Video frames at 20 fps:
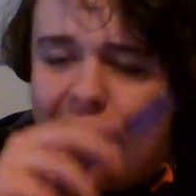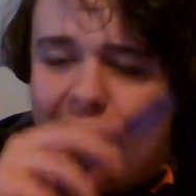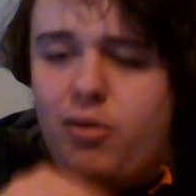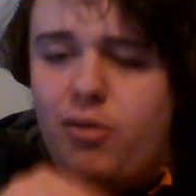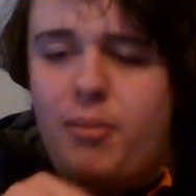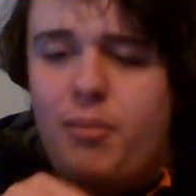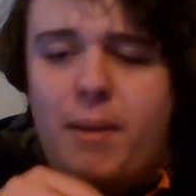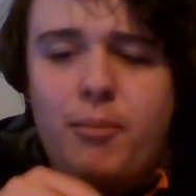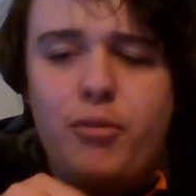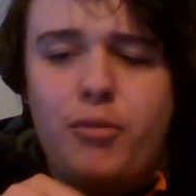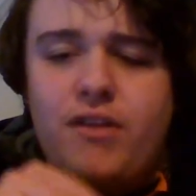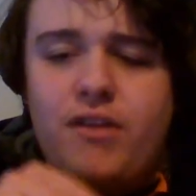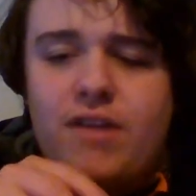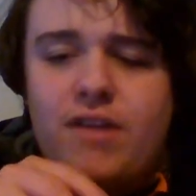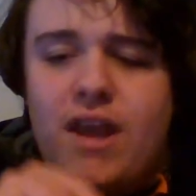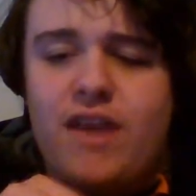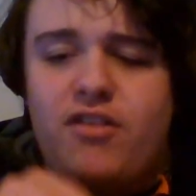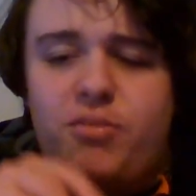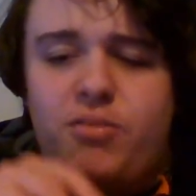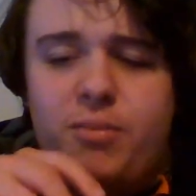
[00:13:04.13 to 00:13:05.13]
remember the
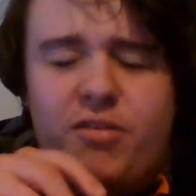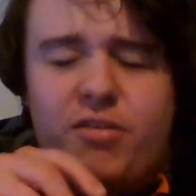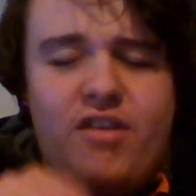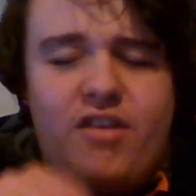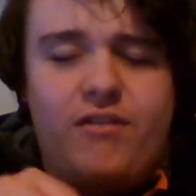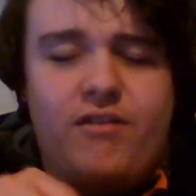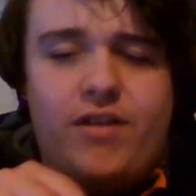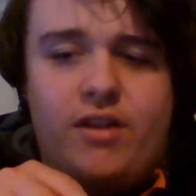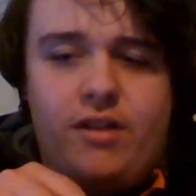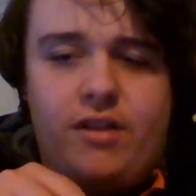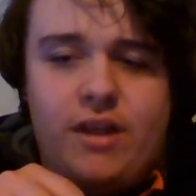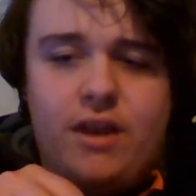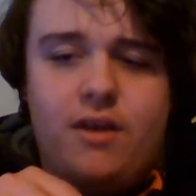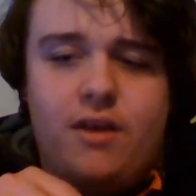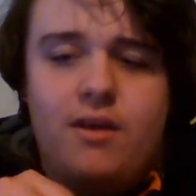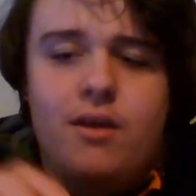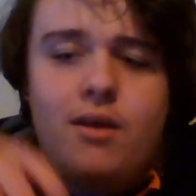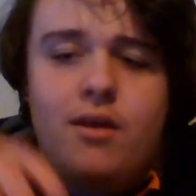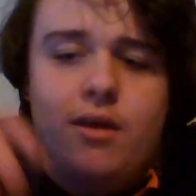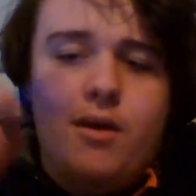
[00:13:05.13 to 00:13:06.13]
day specifically,
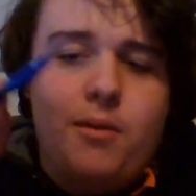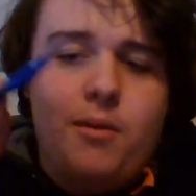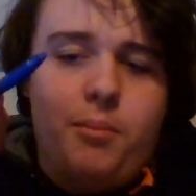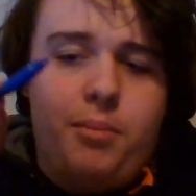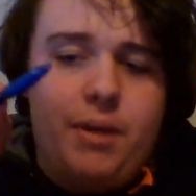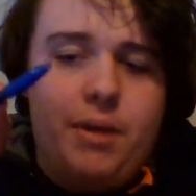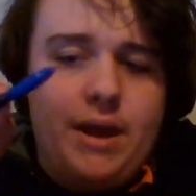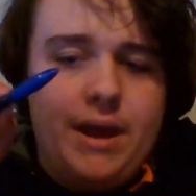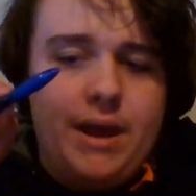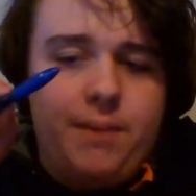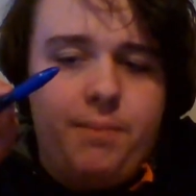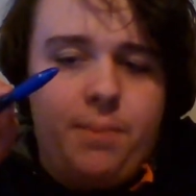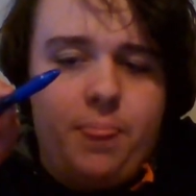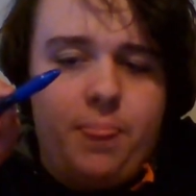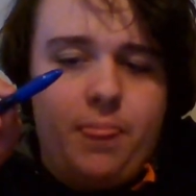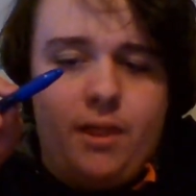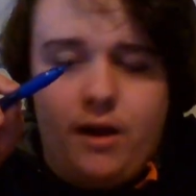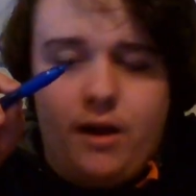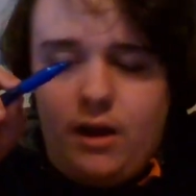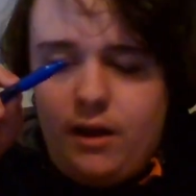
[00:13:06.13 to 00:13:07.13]
but
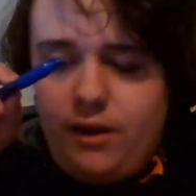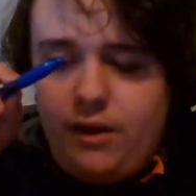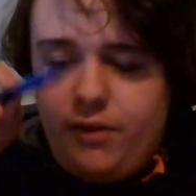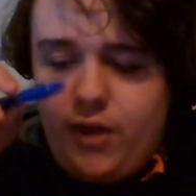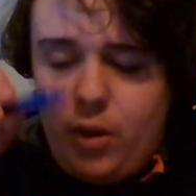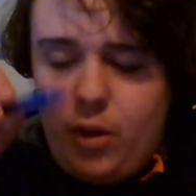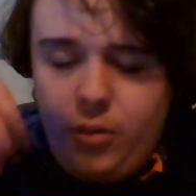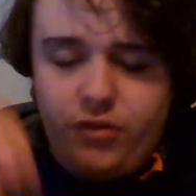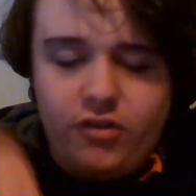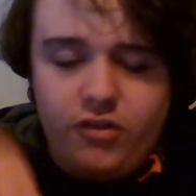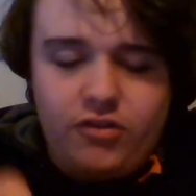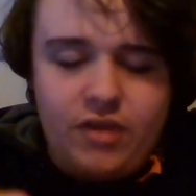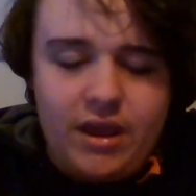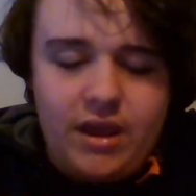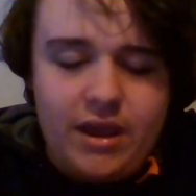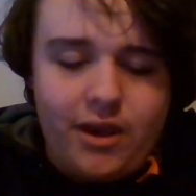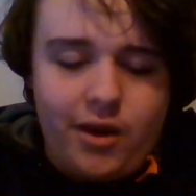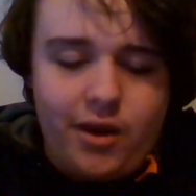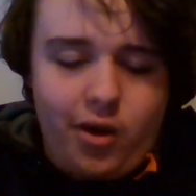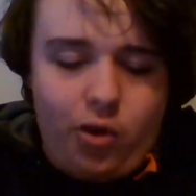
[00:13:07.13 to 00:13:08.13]
there was a
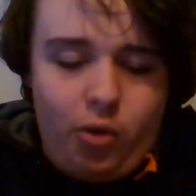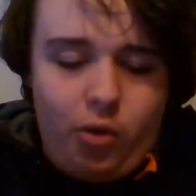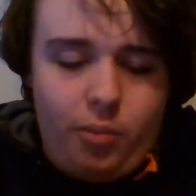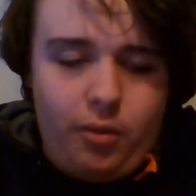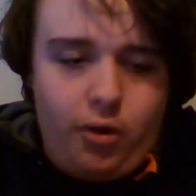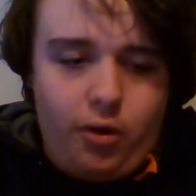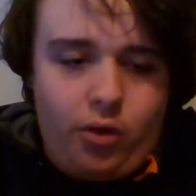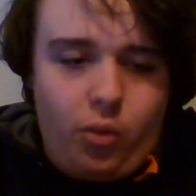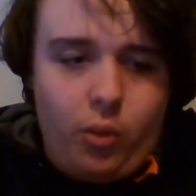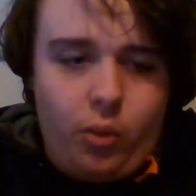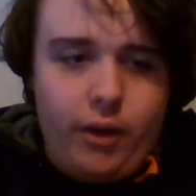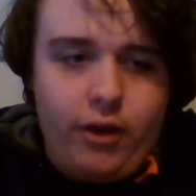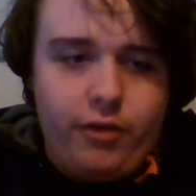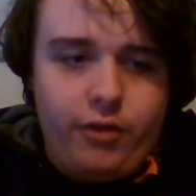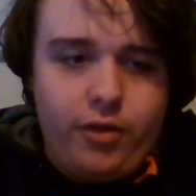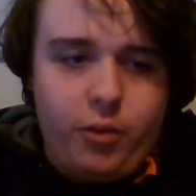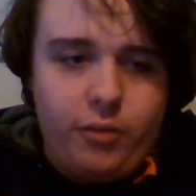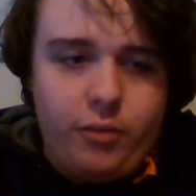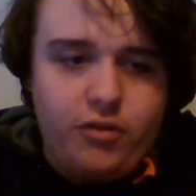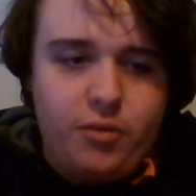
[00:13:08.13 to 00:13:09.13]
day in Cobourg where
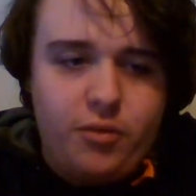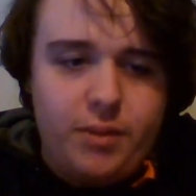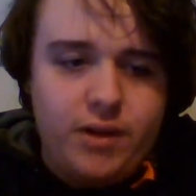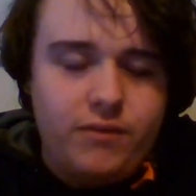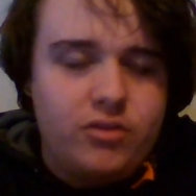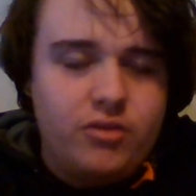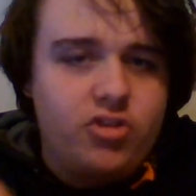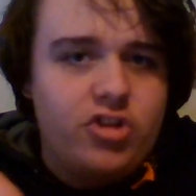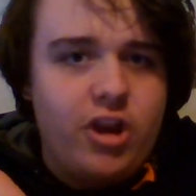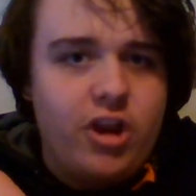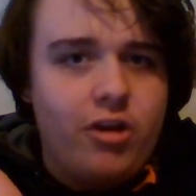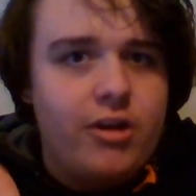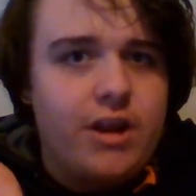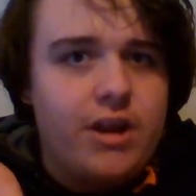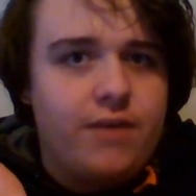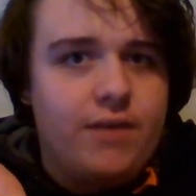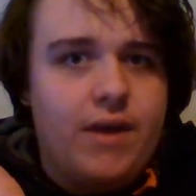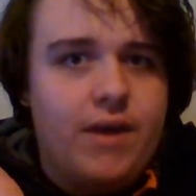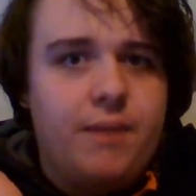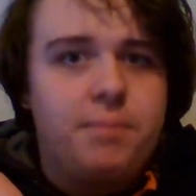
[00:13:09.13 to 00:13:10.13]
there was a bit of a charity
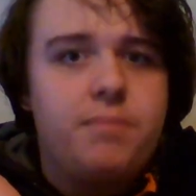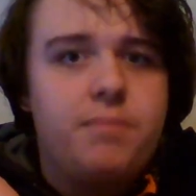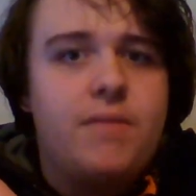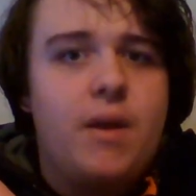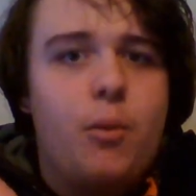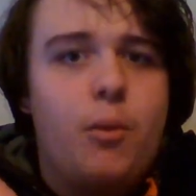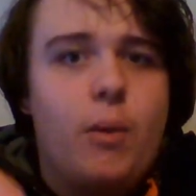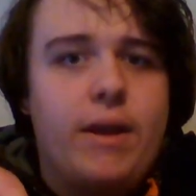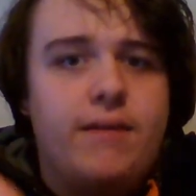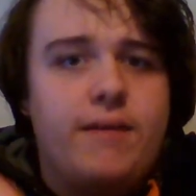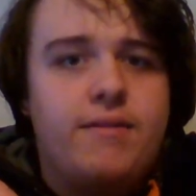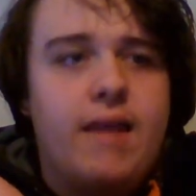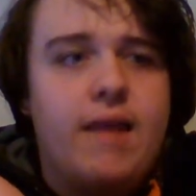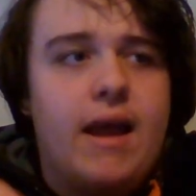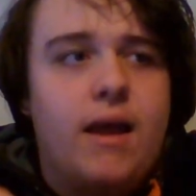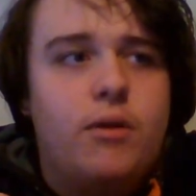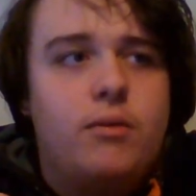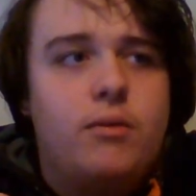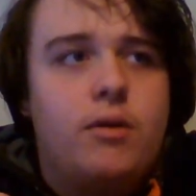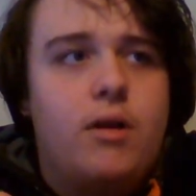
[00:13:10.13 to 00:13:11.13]
event that went
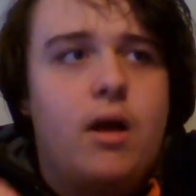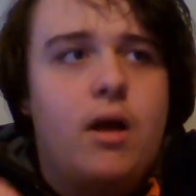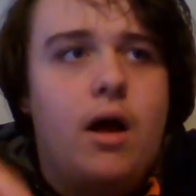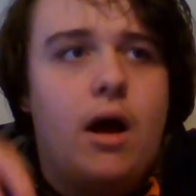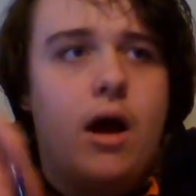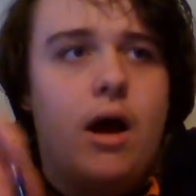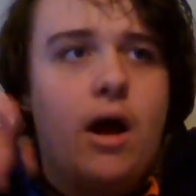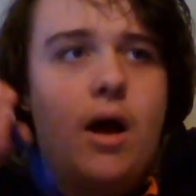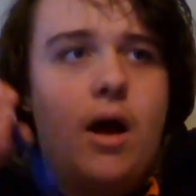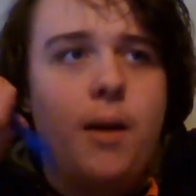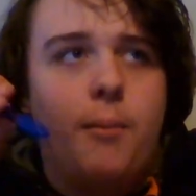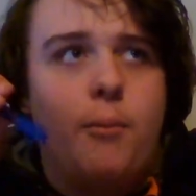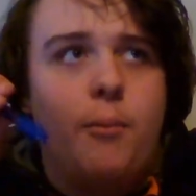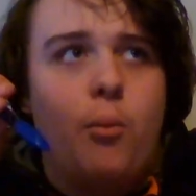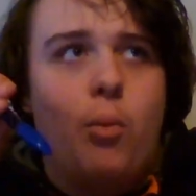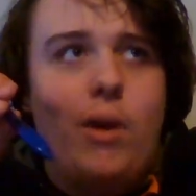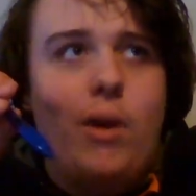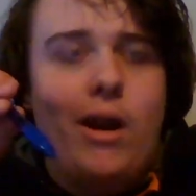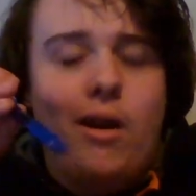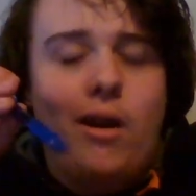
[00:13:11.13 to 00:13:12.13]
down,
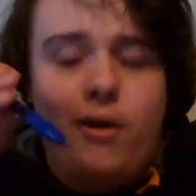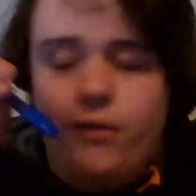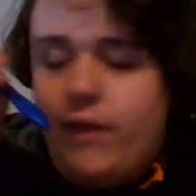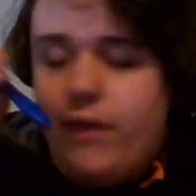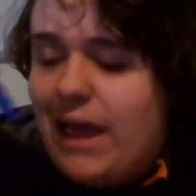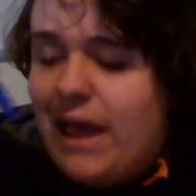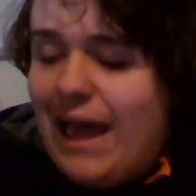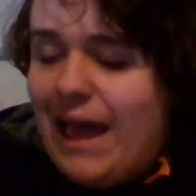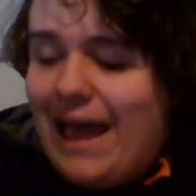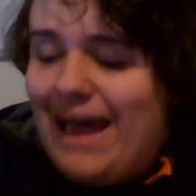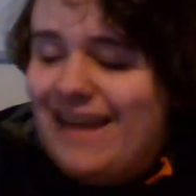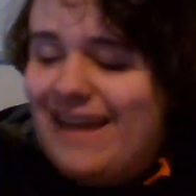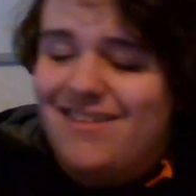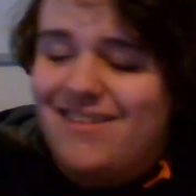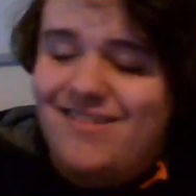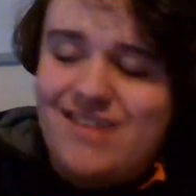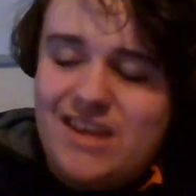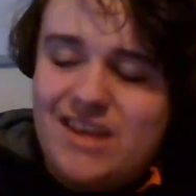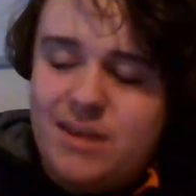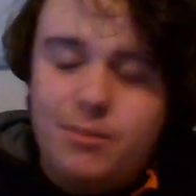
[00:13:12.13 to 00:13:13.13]
where they had a
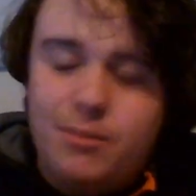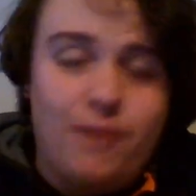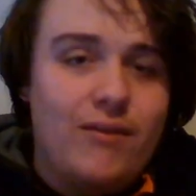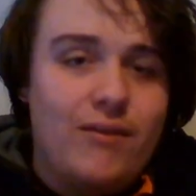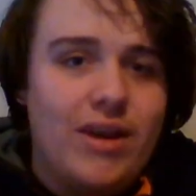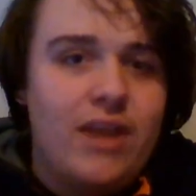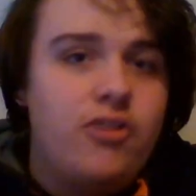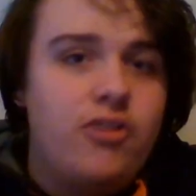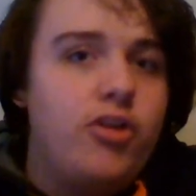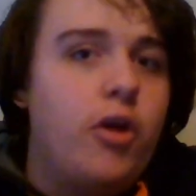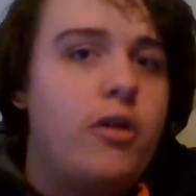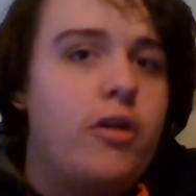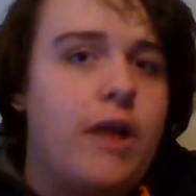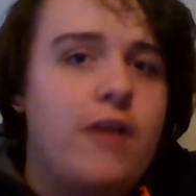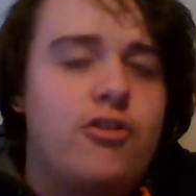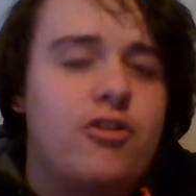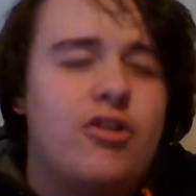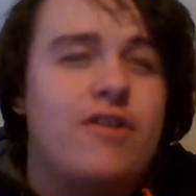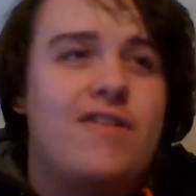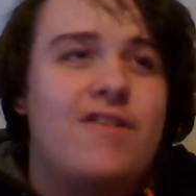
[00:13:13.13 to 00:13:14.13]
team of NHL
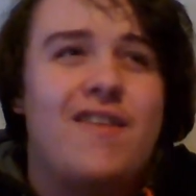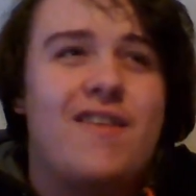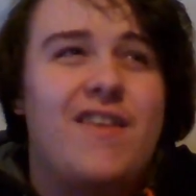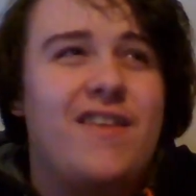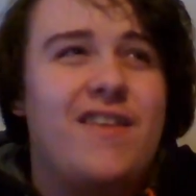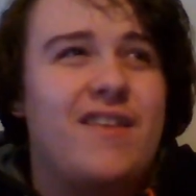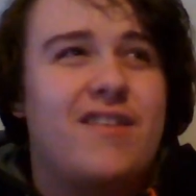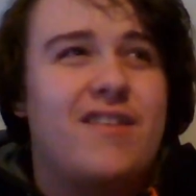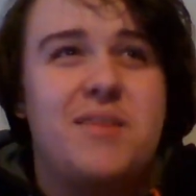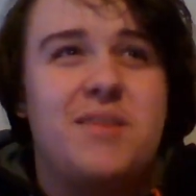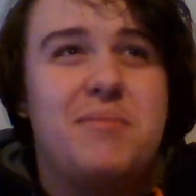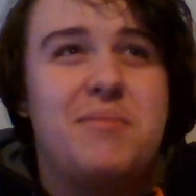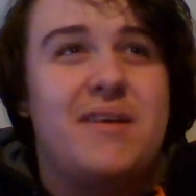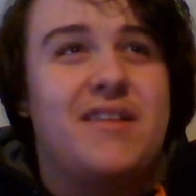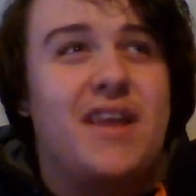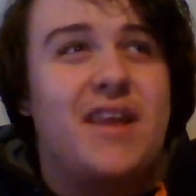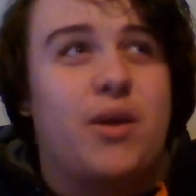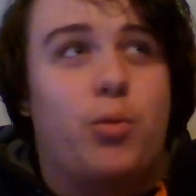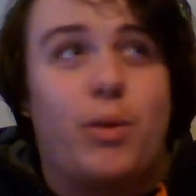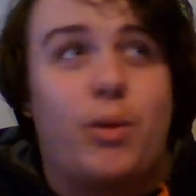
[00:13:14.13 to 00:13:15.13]
legends. I think the team had
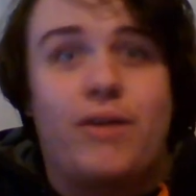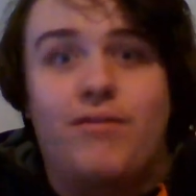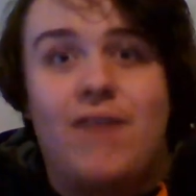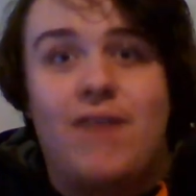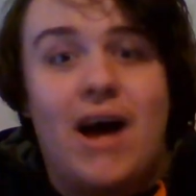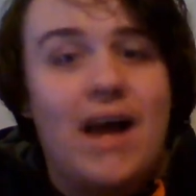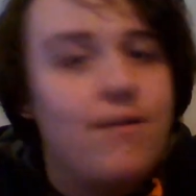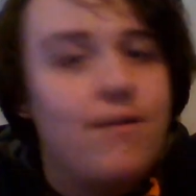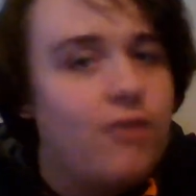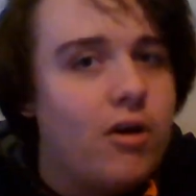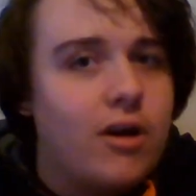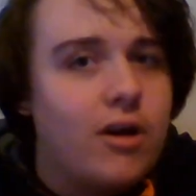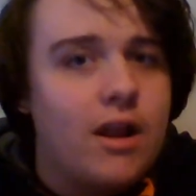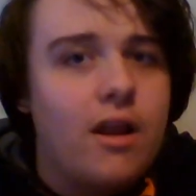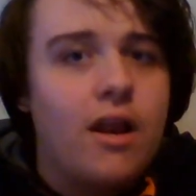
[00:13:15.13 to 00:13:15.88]
like Rick Vaive on it,